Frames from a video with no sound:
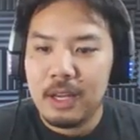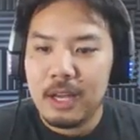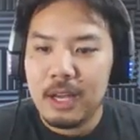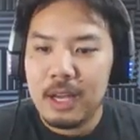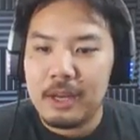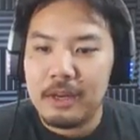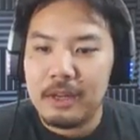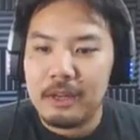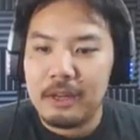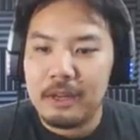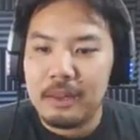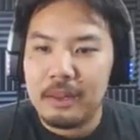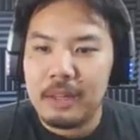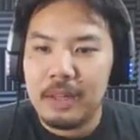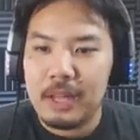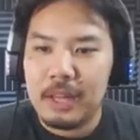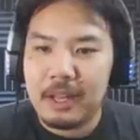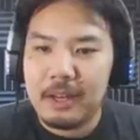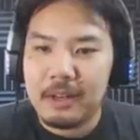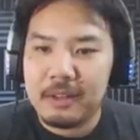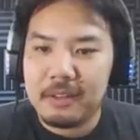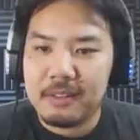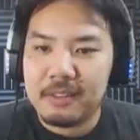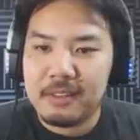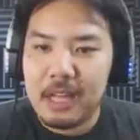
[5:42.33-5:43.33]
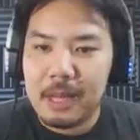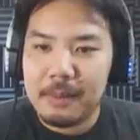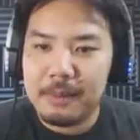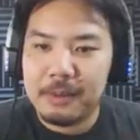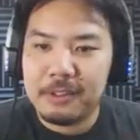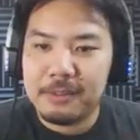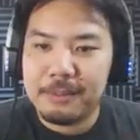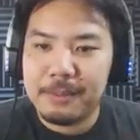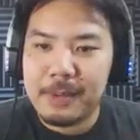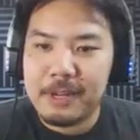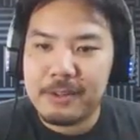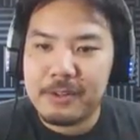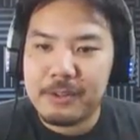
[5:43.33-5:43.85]
And then
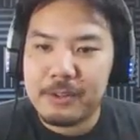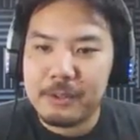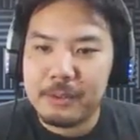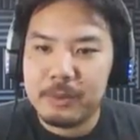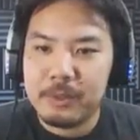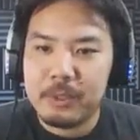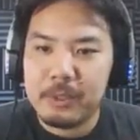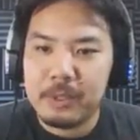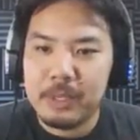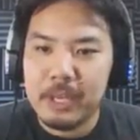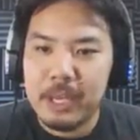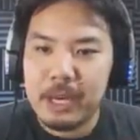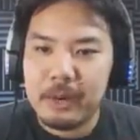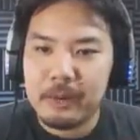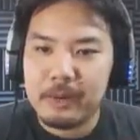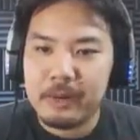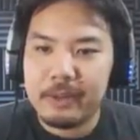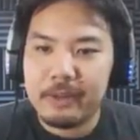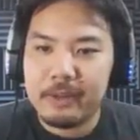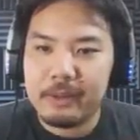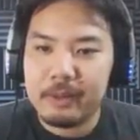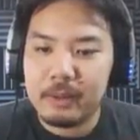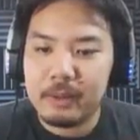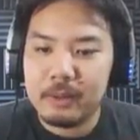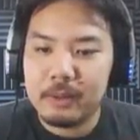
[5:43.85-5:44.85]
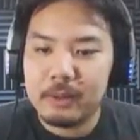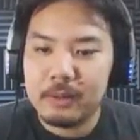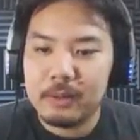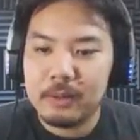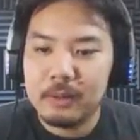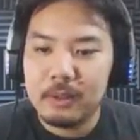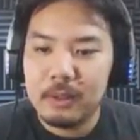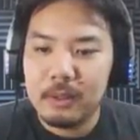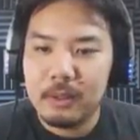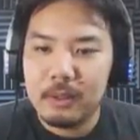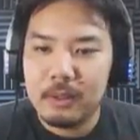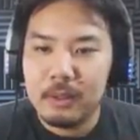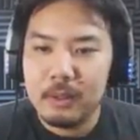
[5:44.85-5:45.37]
Sabo's special will carry us through.
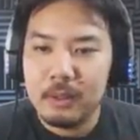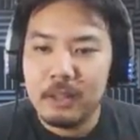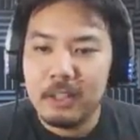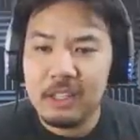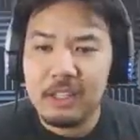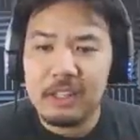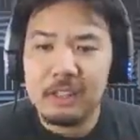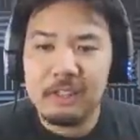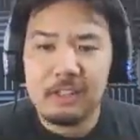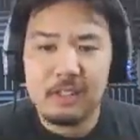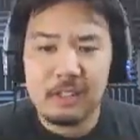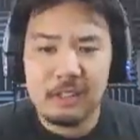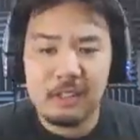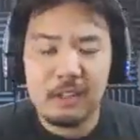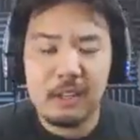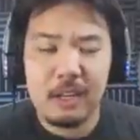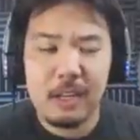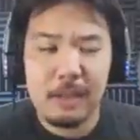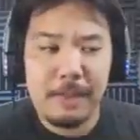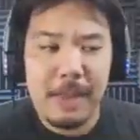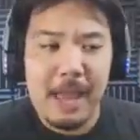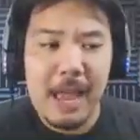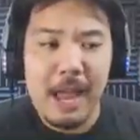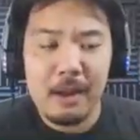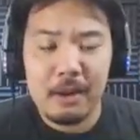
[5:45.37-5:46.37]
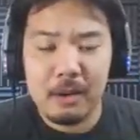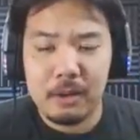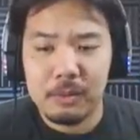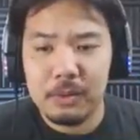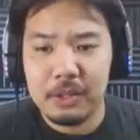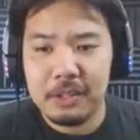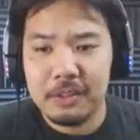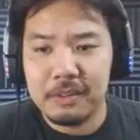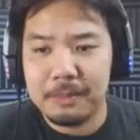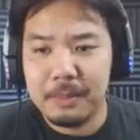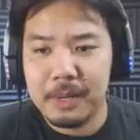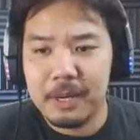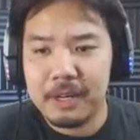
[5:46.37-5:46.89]
You know, it's a, a pattern
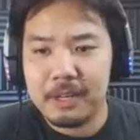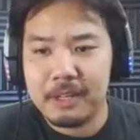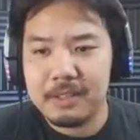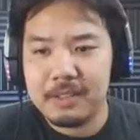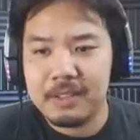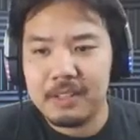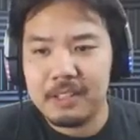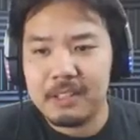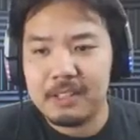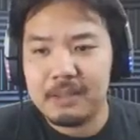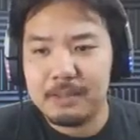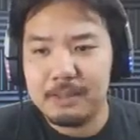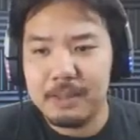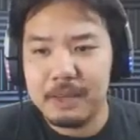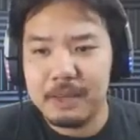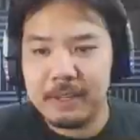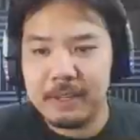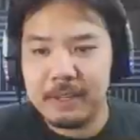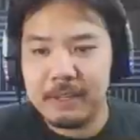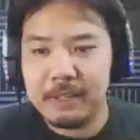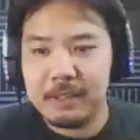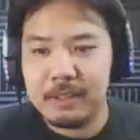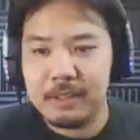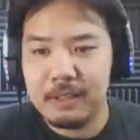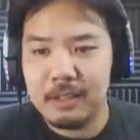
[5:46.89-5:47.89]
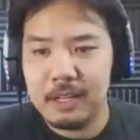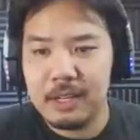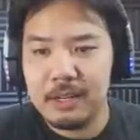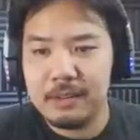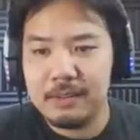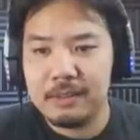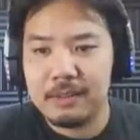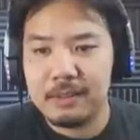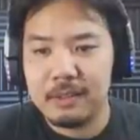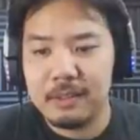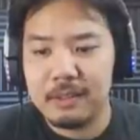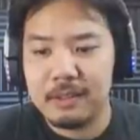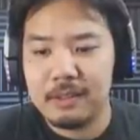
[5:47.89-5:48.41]
with Buggy teams. Buggy
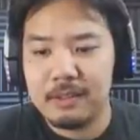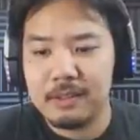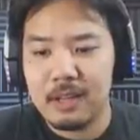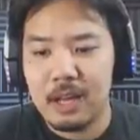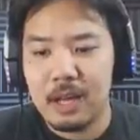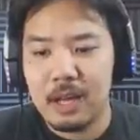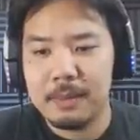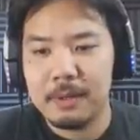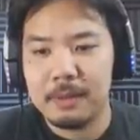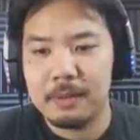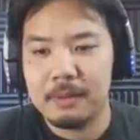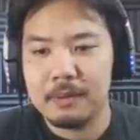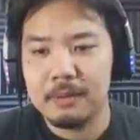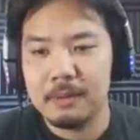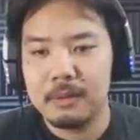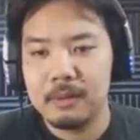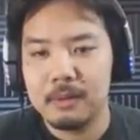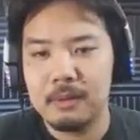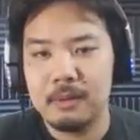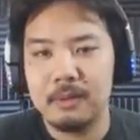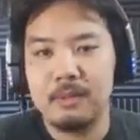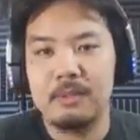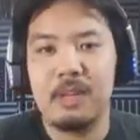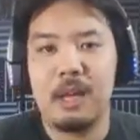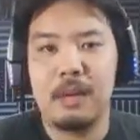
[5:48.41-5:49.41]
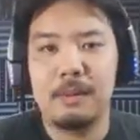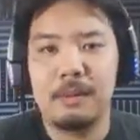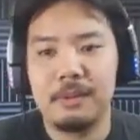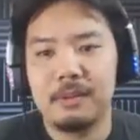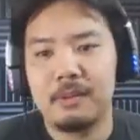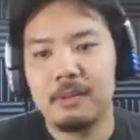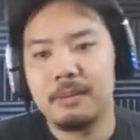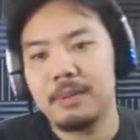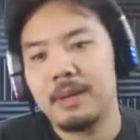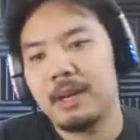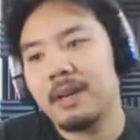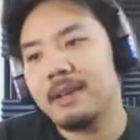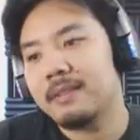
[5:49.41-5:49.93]
loves his Sabo. Sabo's
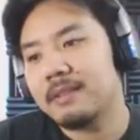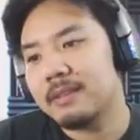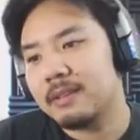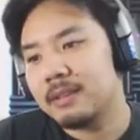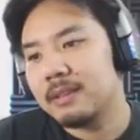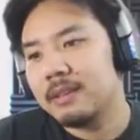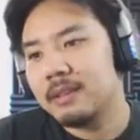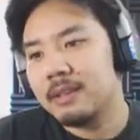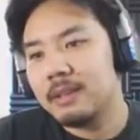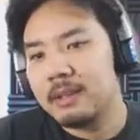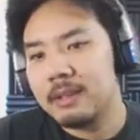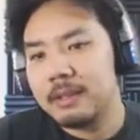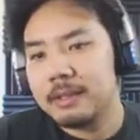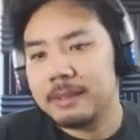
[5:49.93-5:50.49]
the best.